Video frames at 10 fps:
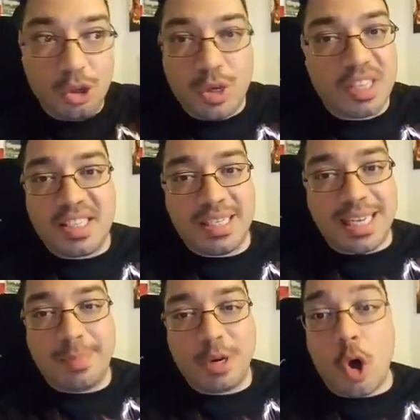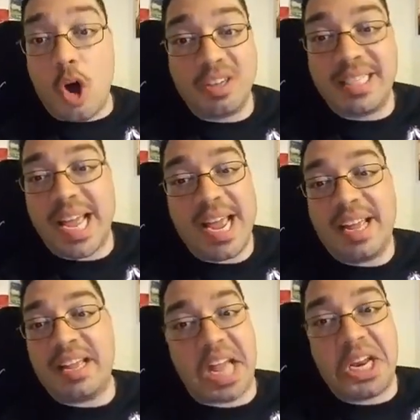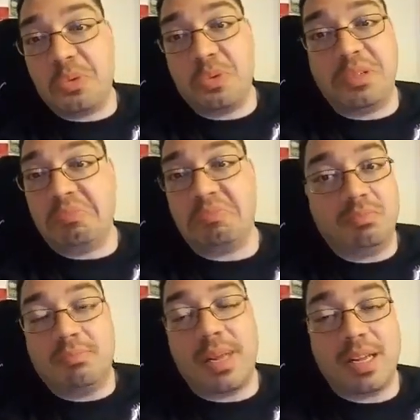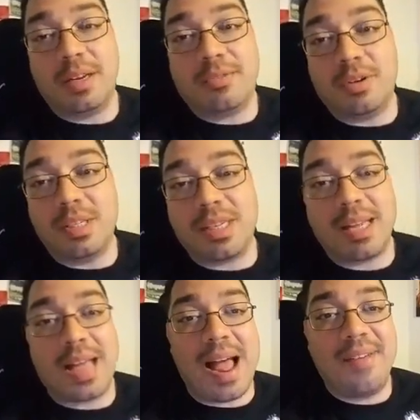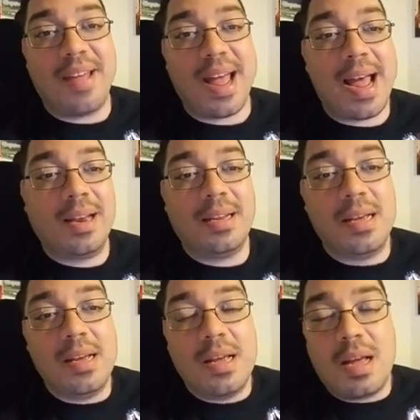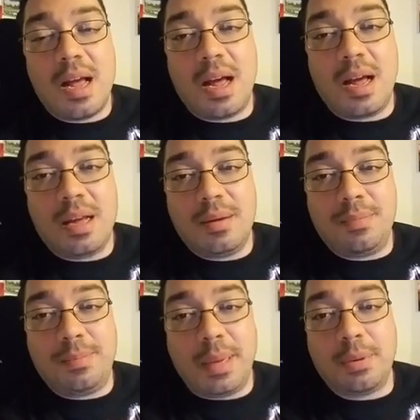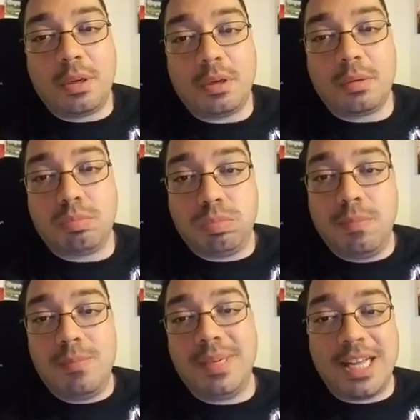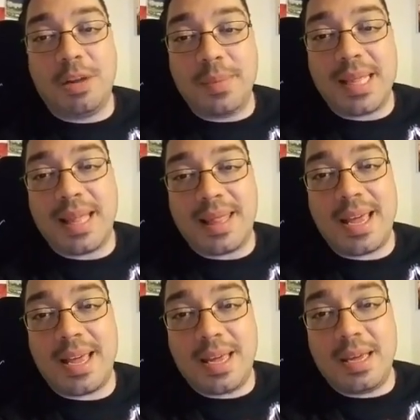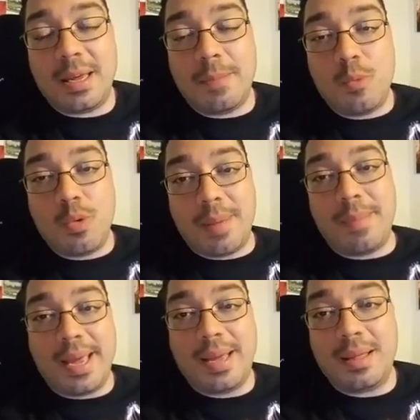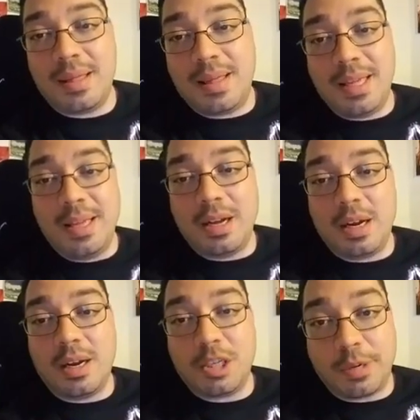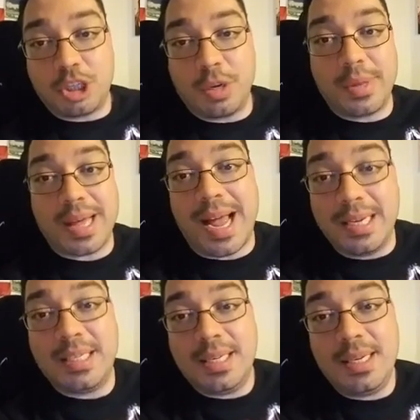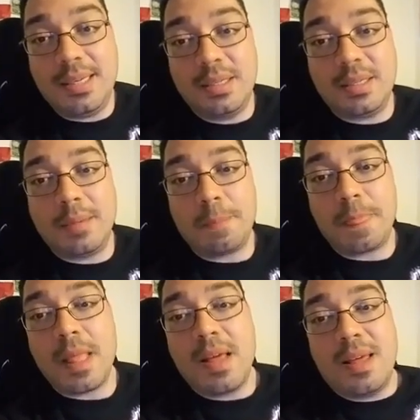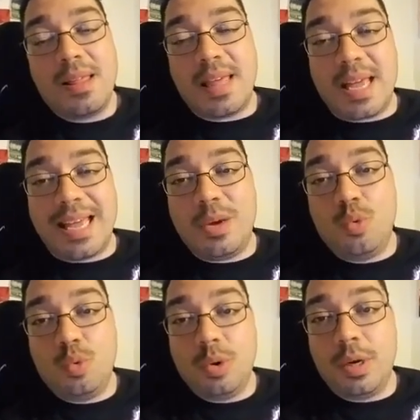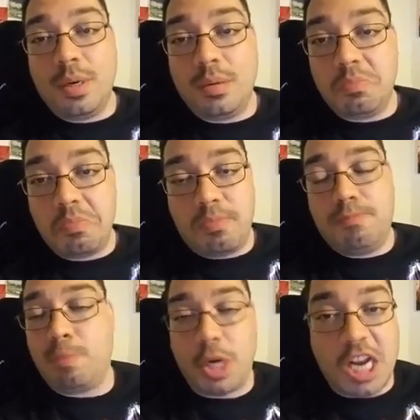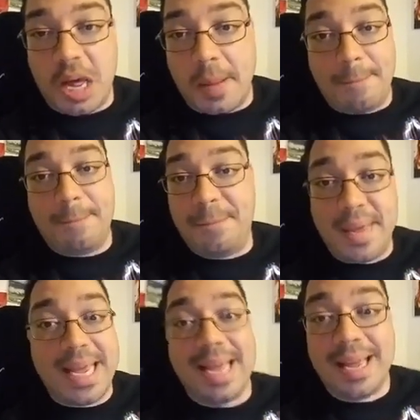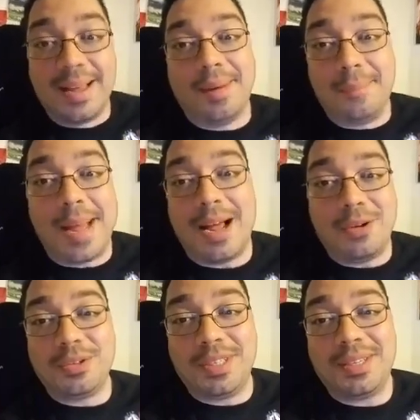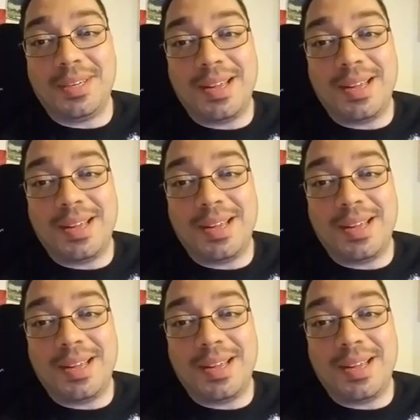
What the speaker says: can steep it all day and it wouldn't make a difference. Like, I've had people tell me that when they make especially with iced teas, they would put a big amount